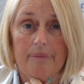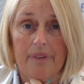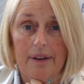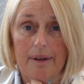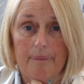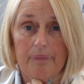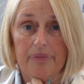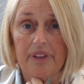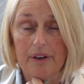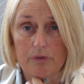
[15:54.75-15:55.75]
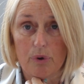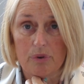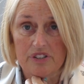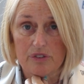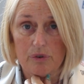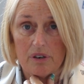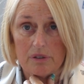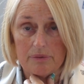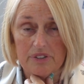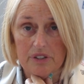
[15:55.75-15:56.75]
that role is no
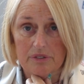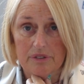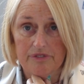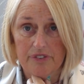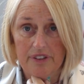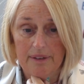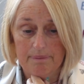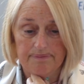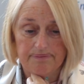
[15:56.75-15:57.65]
longer redundant for them.